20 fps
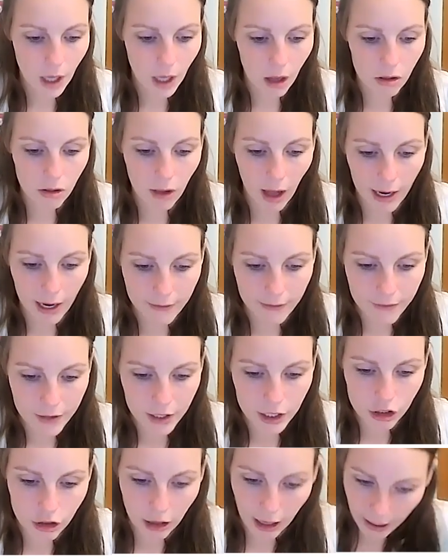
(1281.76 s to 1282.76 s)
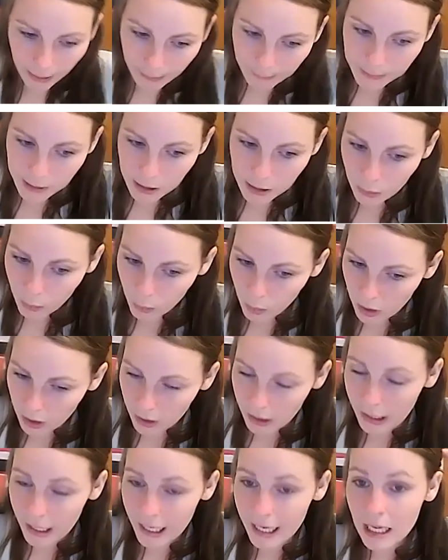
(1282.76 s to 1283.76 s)
A lot of the tribes
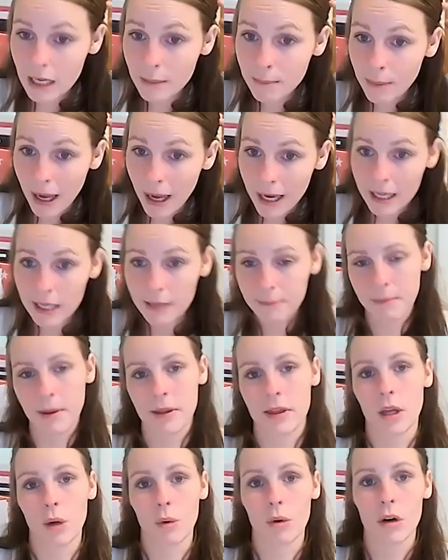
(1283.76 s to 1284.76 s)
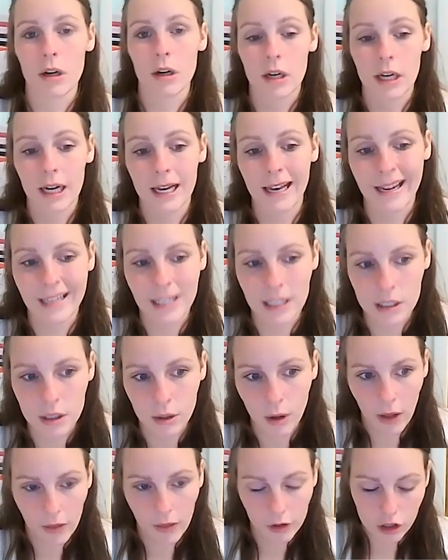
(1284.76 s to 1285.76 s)
were independent, but they were connected
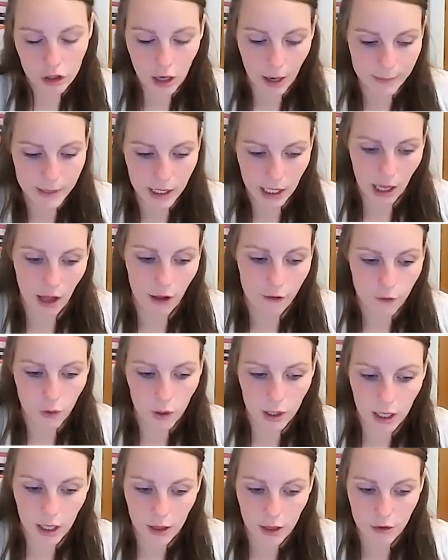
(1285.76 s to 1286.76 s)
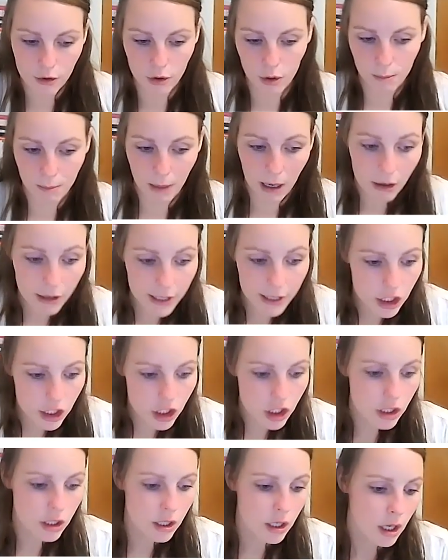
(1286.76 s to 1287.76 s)
to other tribes in California through marriage,
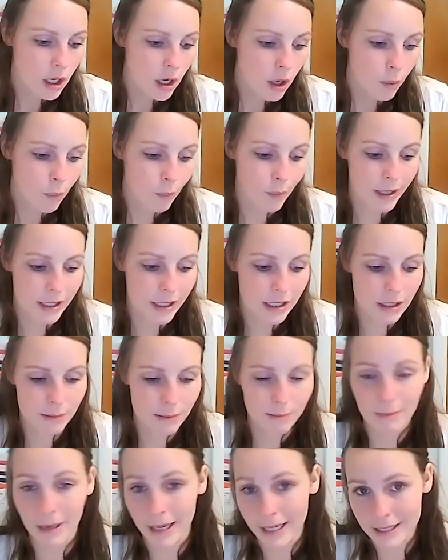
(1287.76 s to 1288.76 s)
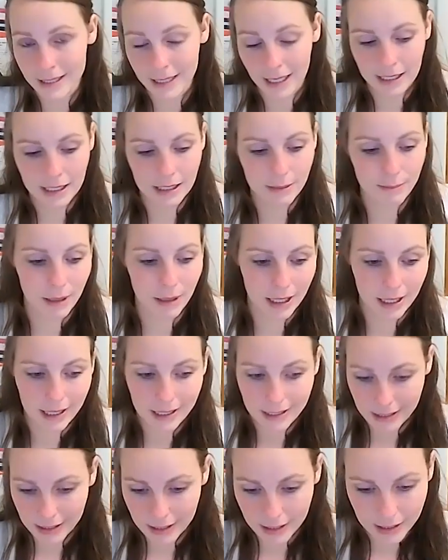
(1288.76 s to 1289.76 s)
which makes sense
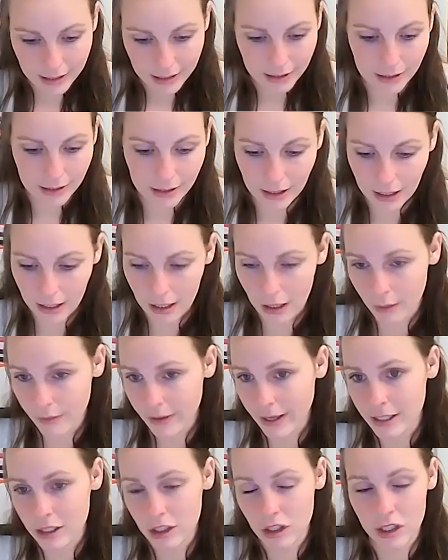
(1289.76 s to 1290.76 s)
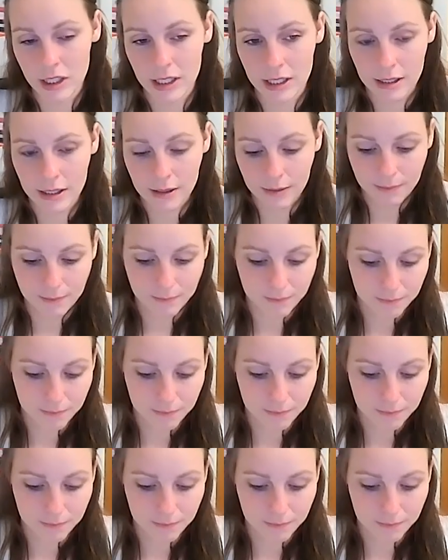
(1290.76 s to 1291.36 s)
because, that's just